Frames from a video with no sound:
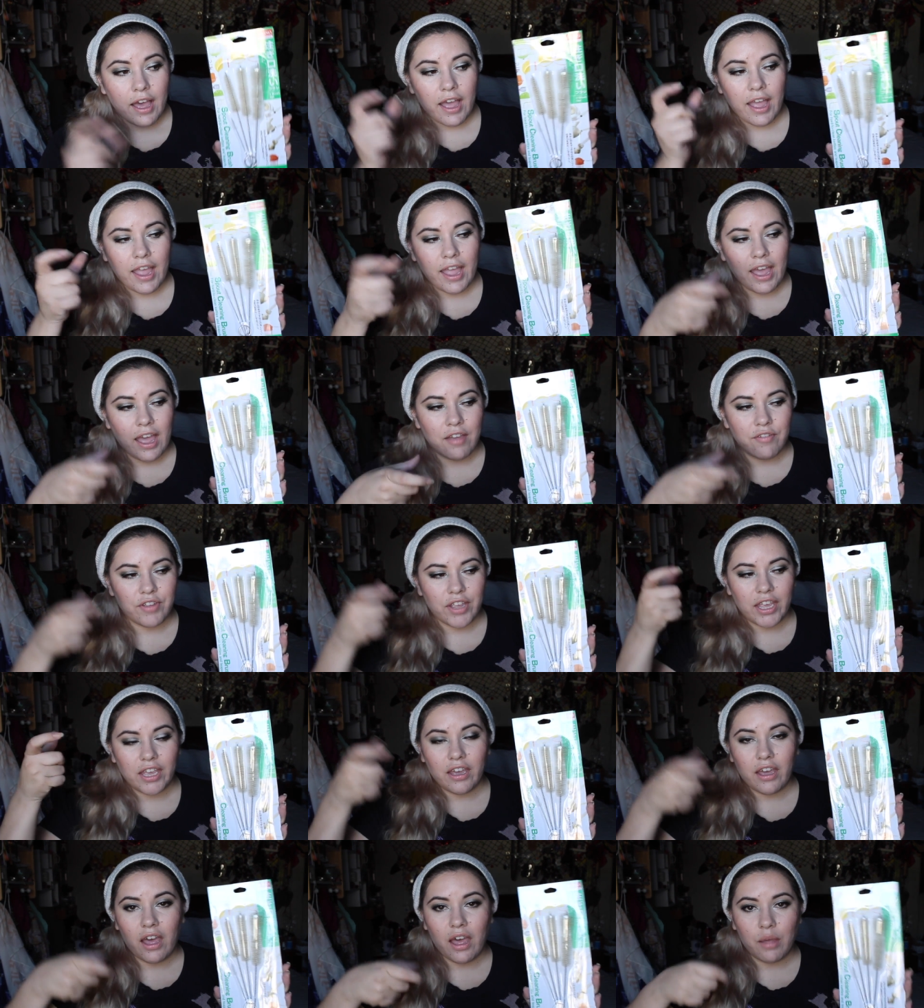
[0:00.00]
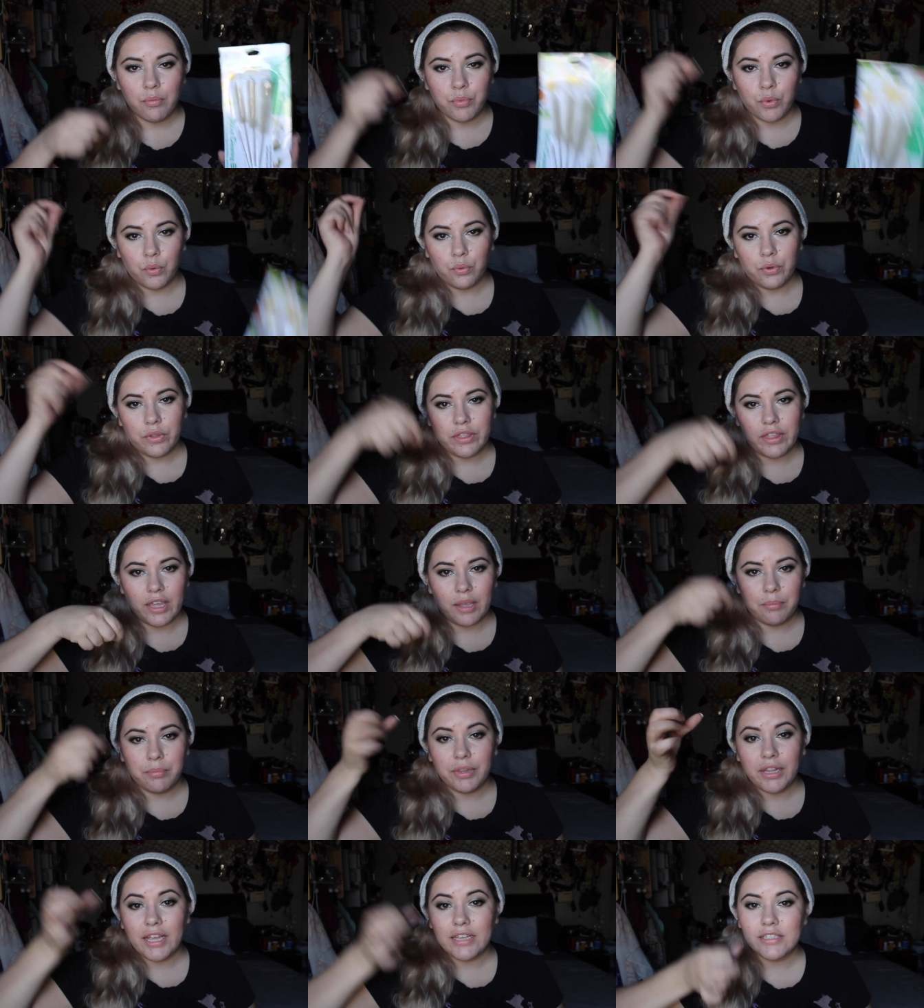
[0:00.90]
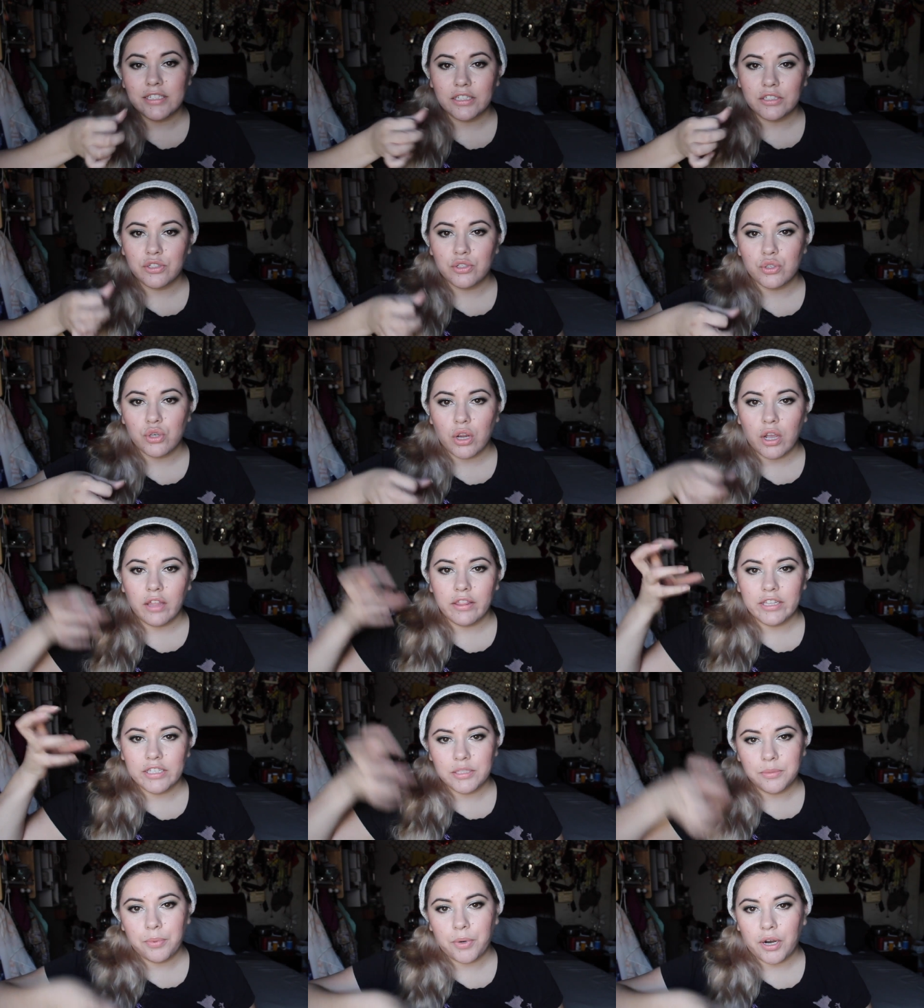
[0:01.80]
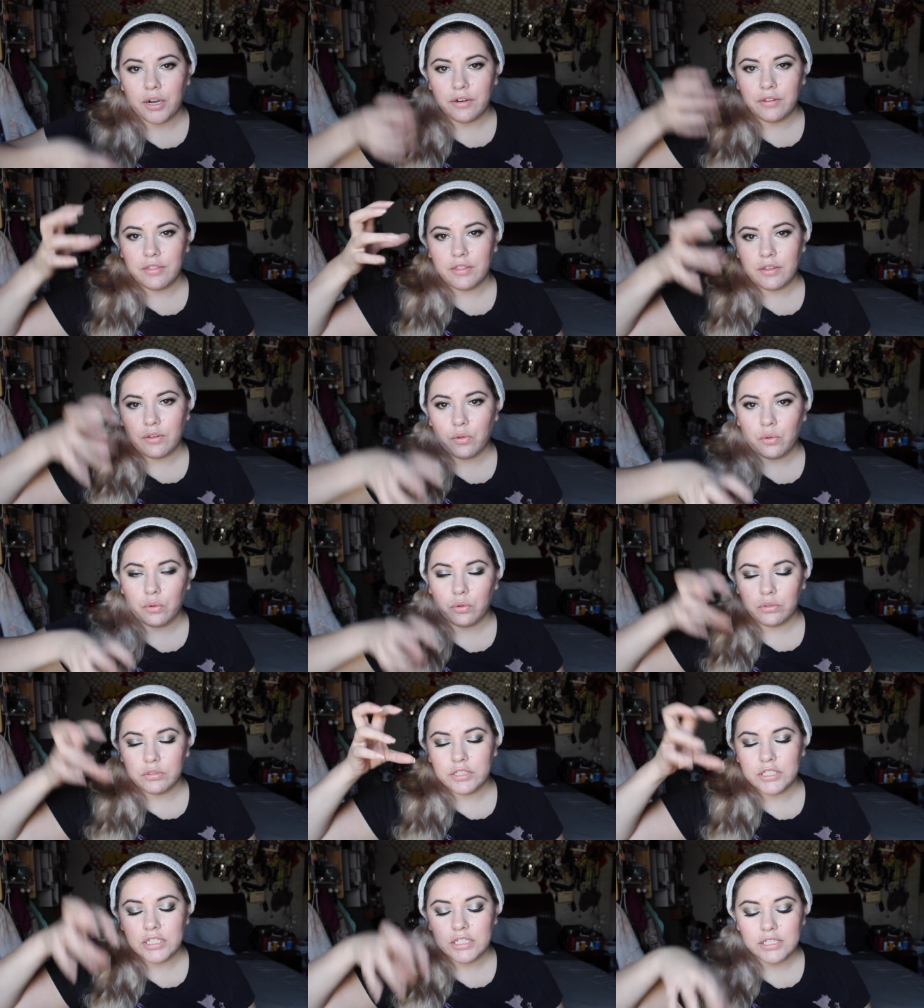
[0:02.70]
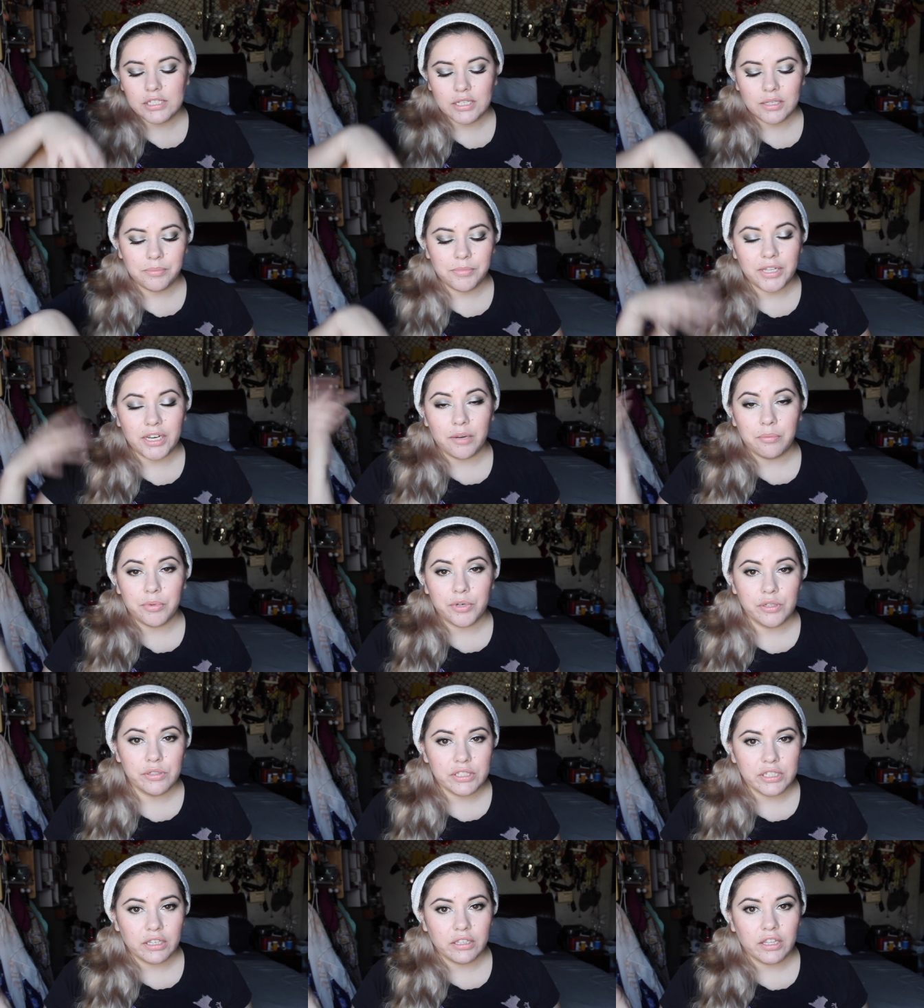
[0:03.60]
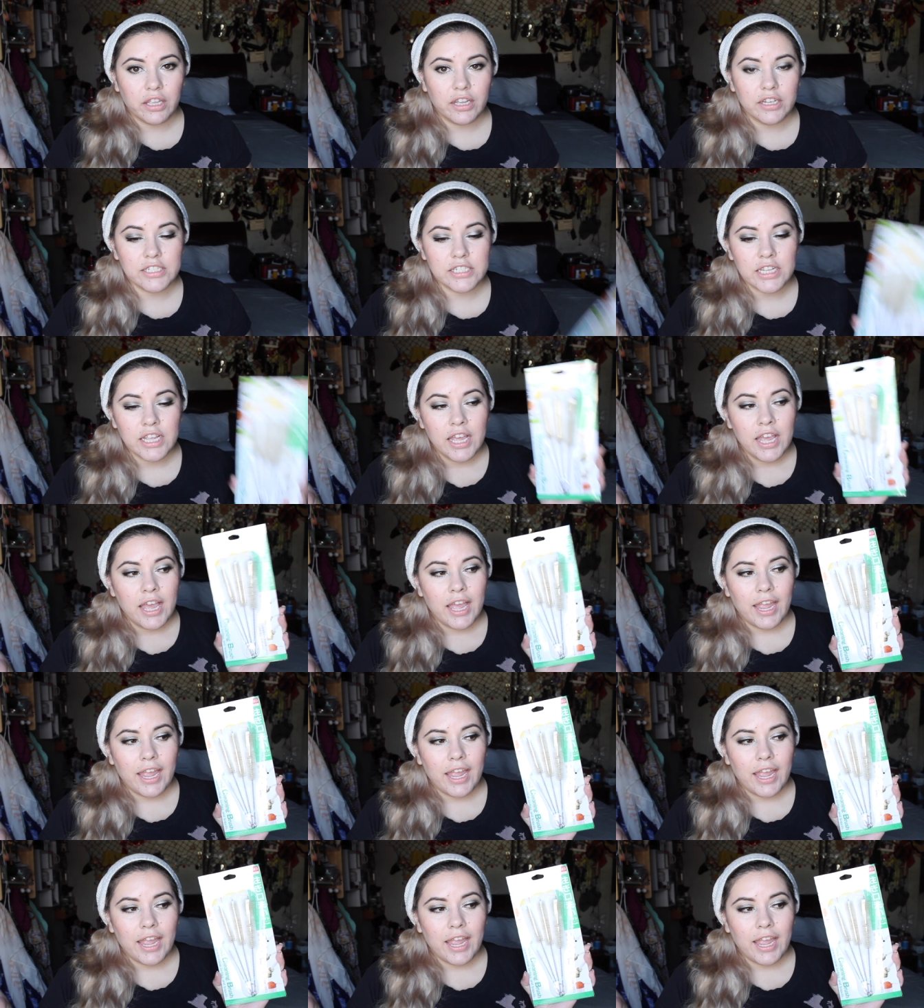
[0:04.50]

I have a cup with a plastic straw that's part of the whole system that I've been using a lot,